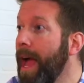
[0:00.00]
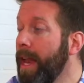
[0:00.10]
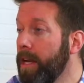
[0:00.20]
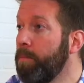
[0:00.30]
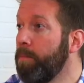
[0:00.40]

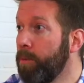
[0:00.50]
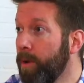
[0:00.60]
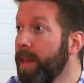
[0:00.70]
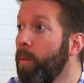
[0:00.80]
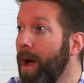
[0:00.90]
end
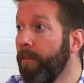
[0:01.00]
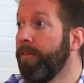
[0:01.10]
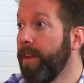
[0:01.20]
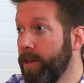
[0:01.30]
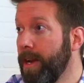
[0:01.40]
pretty well
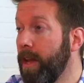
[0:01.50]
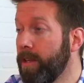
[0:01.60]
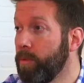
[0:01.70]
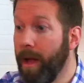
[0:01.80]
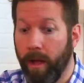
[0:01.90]
figured out as well.